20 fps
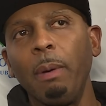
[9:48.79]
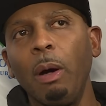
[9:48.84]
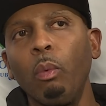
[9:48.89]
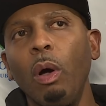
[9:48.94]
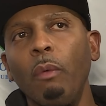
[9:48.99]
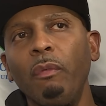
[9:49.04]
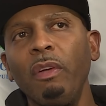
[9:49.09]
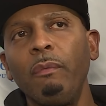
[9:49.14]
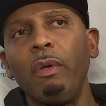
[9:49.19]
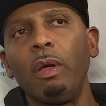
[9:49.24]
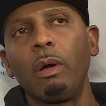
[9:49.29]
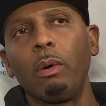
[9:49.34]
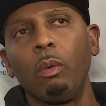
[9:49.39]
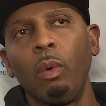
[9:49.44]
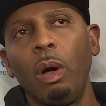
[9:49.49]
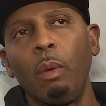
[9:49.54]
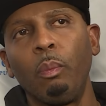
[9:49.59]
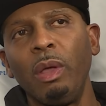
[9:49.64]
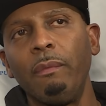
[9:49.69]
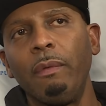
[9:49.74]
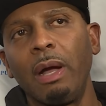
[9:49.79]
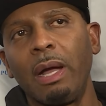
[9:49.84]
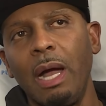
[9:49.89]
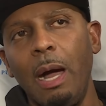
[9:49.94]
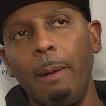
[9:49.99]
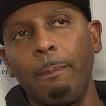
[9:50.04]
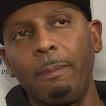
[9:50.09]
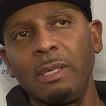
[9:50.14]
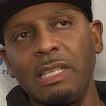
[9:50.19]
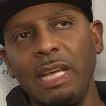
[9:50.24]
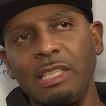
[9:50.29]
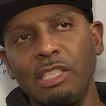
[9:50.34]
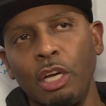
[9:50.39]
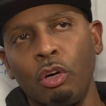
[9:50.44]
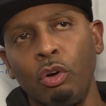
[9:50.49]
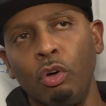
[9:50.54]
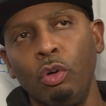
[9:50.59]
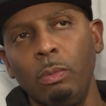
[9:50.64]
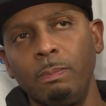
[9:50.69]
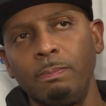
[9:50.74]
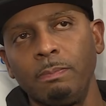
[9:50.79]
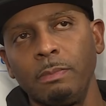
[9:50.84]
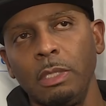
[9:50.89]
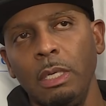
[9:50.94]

But what, we do, what we've accomplished as a group,